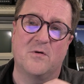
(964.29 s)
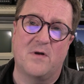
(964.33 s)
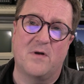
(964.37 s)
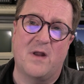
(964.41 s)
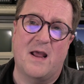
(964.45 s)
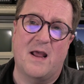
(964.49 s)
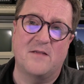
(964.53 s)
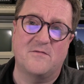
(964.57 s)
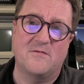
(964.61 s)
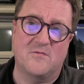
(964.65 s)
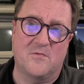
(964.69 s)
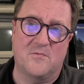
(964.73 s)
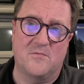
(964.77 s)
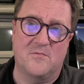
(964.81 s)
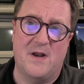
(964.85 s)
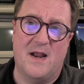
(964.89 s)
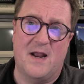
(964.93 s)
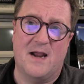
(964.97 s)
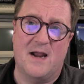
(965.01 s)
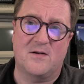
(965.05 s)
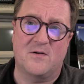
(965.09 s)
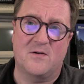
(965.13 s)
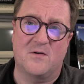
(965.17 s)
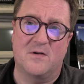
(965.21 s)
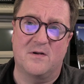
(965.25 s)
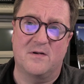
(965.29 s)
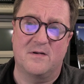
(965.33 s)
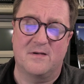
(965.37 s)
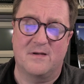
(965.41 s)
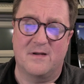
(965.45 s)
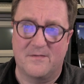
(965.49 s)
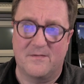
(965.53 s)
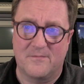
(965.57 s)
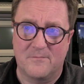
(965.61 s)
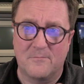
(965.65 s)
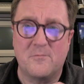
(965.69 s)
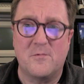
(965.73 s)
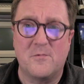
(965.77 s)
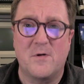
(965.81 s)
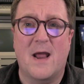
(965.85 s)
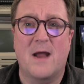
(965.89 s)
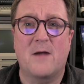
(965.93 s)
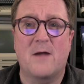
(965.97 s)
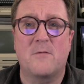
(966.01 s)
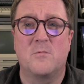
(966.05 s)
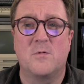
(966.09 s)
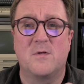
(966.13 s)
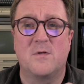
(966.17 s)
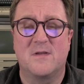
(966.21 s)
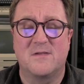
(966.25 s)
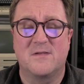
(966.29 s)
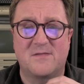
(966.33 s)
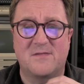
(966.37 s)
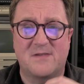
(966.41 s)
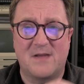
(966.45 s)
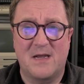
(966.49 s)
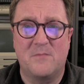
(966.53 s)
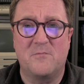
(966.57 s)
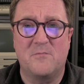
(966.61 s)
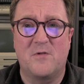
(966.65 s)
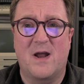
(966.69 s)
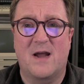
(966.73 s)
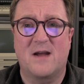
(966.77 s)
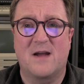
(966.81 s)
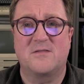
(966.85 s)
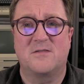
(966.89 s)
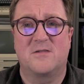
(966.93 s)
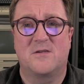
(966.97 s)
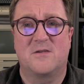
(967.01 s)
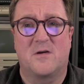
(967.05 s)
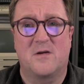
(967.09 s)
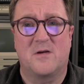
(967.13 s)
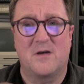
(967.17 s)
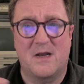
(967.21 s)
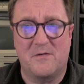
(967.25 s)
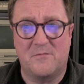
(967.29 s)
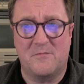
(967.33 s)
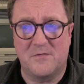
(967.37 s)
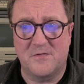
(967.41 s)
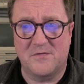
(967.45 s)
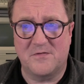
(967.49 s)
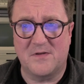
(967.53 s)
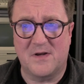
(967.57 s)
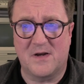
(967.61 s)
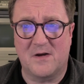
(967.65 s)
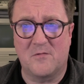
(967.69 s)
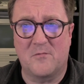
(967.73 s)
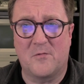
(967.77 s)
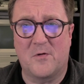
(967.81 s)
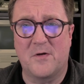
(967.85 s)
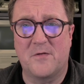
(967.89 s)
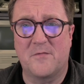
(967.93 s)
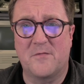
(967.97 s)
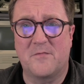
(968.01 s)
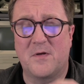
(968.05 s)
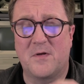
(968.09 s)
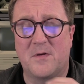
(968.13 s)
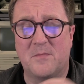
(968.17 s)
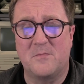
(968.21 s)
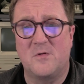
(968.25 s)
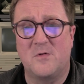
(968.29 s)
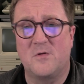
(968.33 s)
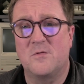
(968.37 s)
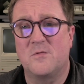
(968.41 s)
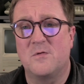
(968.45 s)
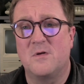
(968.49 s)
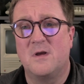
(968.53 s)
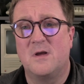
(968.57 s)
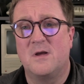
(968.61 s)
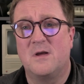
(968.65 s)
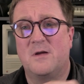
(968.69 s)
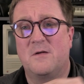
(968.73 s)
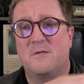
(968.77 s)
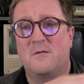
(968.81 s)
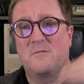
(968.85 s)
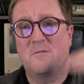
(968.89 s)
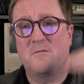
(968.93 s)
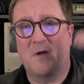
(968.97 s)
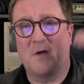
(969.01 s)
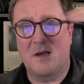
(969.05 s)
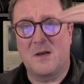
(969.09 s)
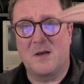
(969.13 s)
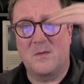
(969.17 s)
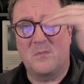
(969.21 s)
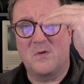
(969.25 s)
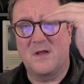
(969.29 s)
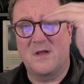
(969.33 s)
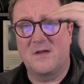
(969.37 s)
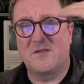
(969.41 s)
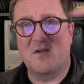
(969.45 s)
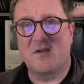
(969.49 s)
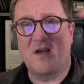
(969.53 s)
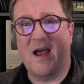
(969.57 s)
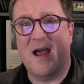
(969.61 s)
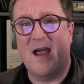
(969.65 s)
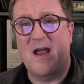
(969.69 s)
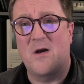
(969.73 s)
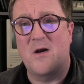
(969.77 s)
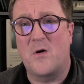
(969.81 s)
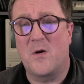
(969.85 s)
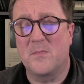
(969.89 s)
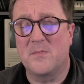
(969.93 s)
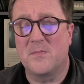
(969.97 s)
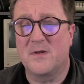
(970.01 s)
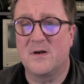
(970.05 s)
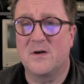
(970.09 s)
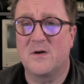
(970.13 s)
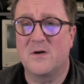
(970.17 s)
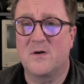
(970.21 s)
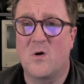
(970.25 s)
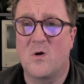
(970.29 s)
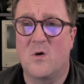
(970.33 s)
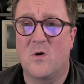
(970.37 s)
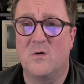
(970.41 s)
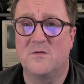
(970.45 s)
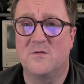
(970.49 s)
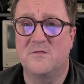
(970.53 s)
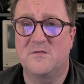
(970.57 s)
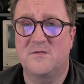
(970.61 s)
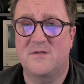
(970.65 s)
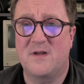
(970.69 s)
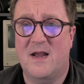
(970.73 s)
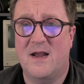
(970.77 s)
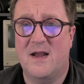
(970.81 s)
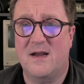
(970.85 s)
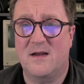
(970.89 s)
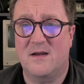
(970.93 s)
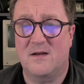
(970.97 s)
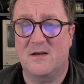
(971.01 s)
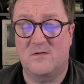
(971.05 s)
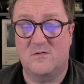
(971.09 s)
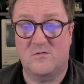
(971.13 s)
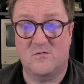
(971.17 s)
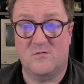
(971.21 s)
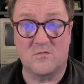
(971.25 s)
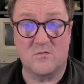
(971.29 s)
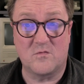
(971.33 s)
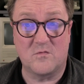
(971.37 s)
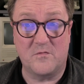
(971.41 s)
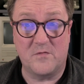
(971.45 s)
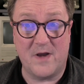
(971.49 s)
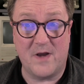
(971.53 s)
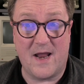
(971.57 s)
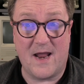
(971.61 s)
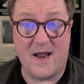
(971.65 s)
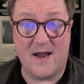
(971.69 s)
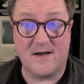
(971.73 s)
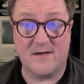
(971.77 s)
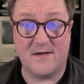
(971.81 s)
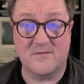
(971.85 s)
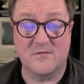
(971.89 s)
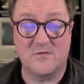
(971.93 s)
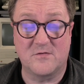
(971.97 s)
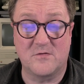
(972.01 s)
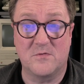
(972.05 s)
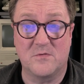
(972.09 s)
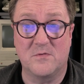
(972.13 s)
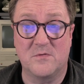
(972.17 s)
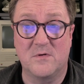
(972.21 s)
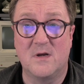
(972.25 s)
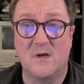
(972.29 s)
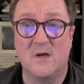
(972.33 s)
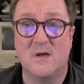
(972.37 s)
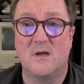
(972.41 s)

have to react with the same reaction on every single one of them, you find a place higher up in the call stack to react to